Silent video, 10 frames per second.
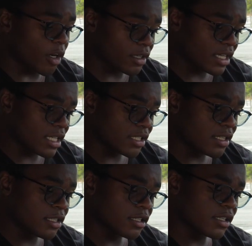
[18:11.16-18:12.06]
parking
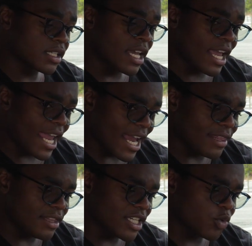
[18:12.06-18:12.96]
sensors,
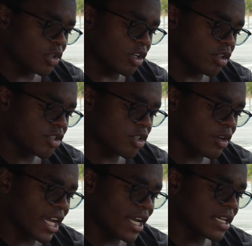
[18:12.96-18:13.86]
and this one
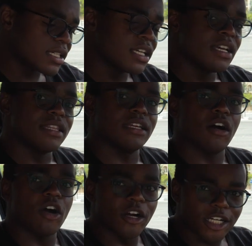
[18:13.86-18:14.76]
also has the
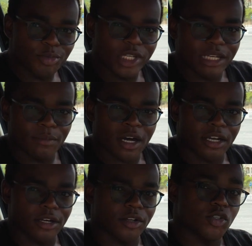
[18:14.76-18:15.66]
heartbeat
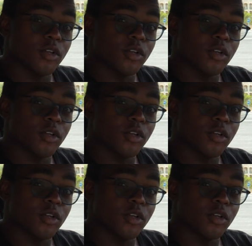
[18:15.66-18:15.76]
monitor.